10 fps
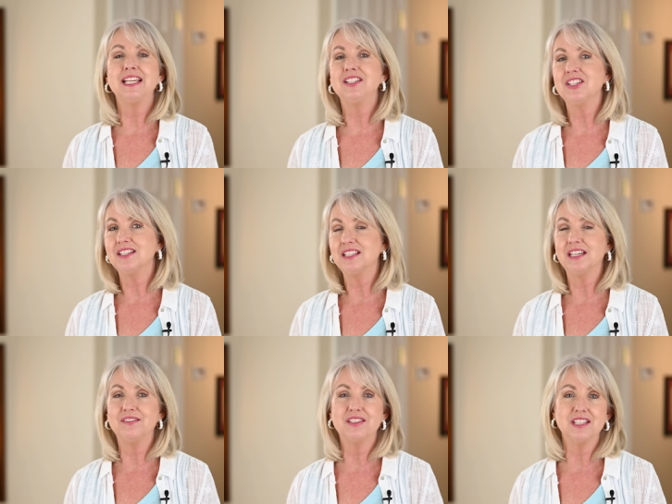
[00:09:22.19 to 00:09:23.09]
It just
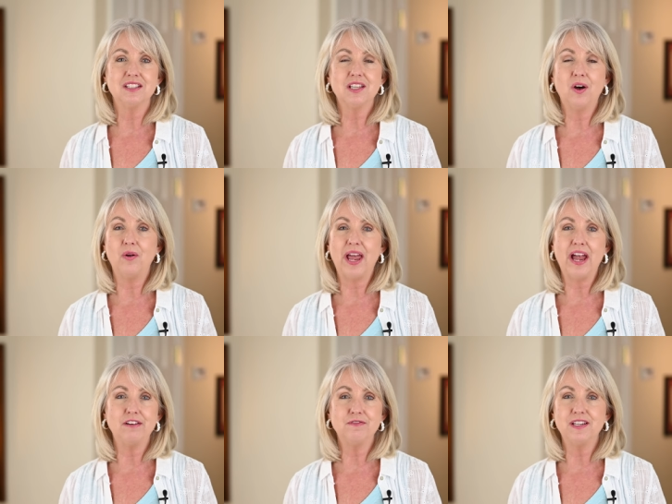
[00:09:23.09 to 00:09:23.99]
gives this whole
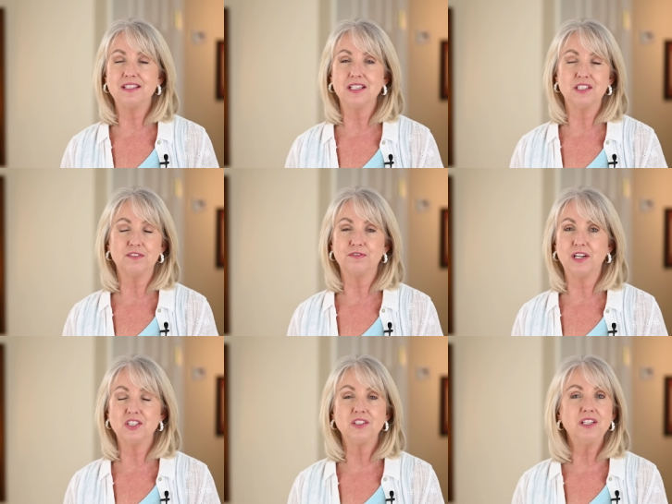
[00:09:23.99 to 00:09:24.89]
outfit such a
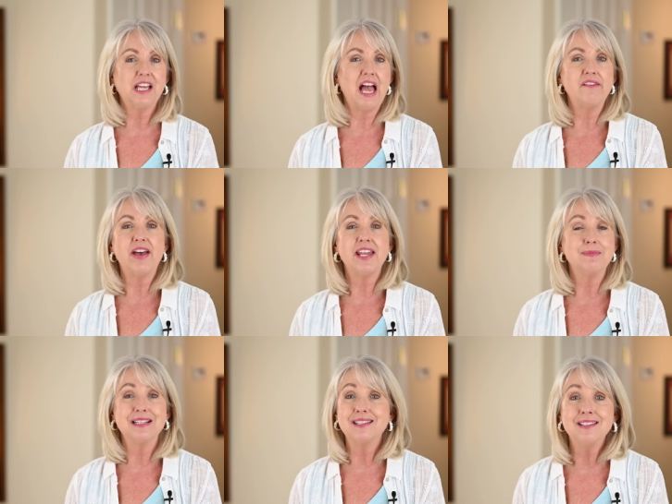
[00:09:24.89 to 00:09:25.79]
fresh look. I've added
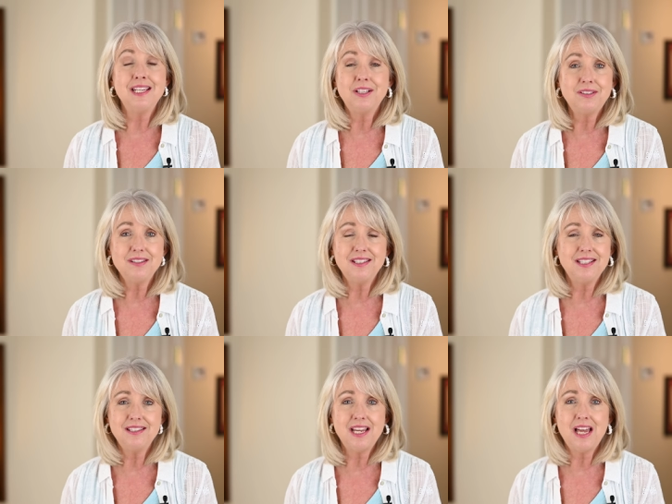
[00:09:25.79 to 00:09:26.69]
my sneakers
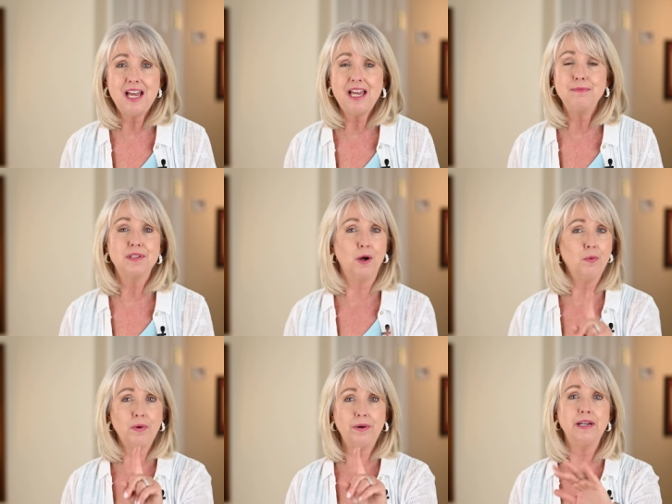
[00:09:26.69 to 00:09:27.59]
this time. Don't
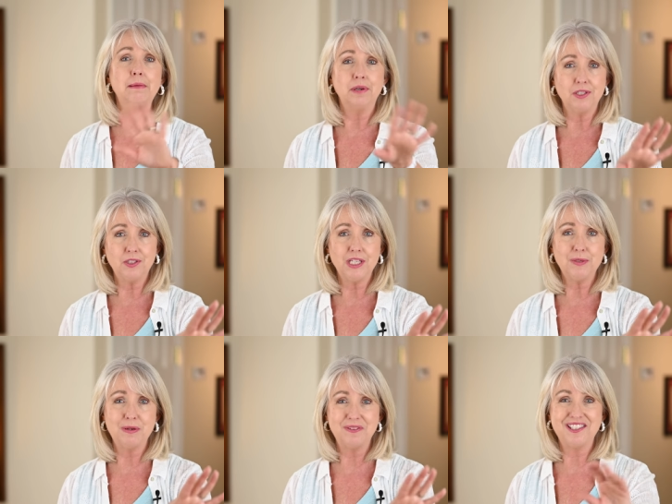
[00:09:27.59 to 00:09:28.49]
worry, I'm gonna show
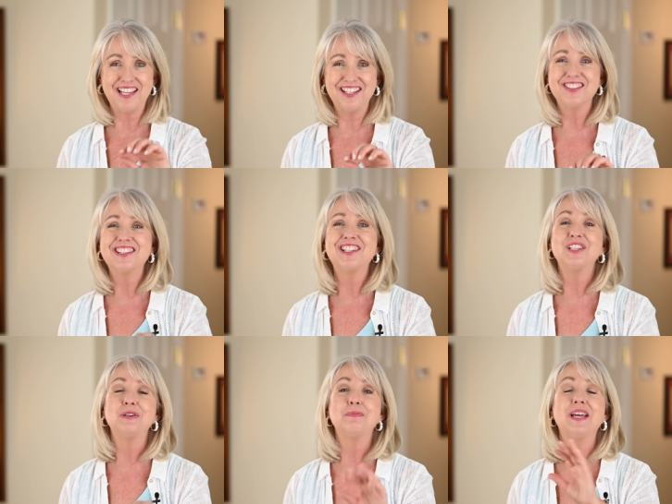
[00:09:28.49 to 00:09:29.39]
you one with sandals
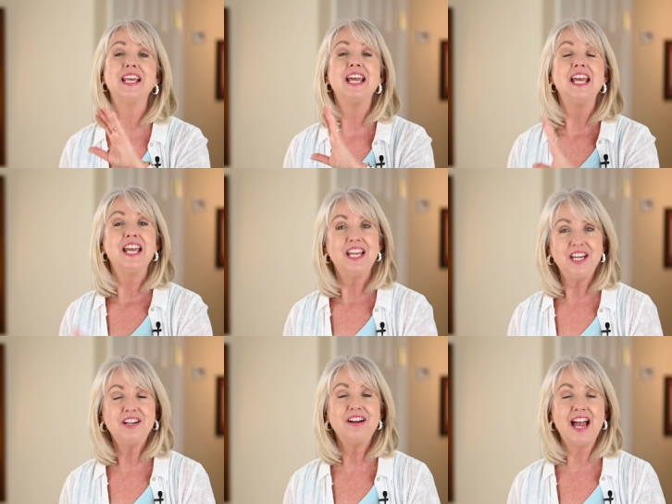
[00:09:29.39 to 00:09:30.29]
too. But
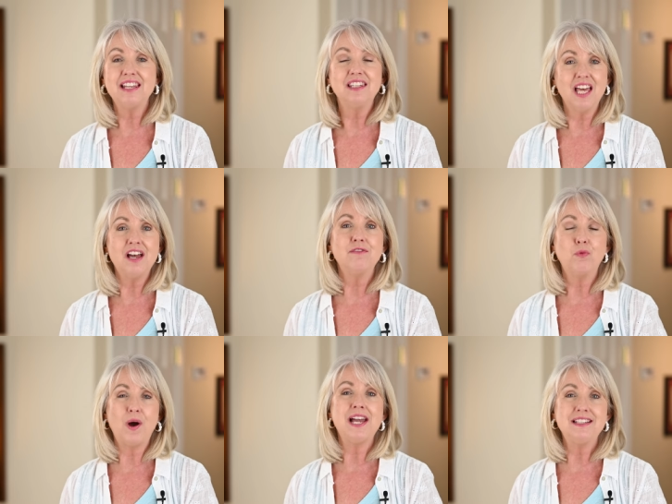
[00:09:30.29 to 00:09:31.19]
here I love
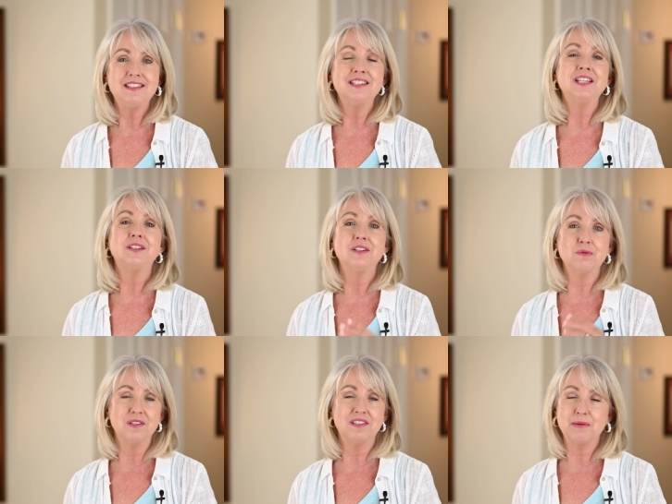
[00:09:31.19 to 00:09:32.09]
white sneakers
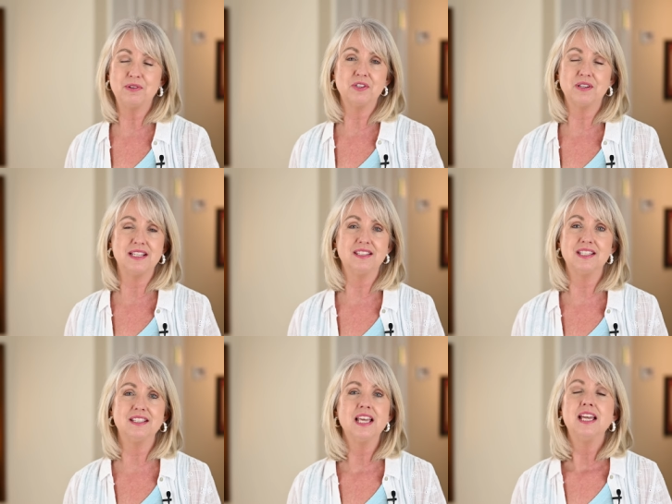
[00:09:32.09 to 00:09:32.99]
with summer dresses.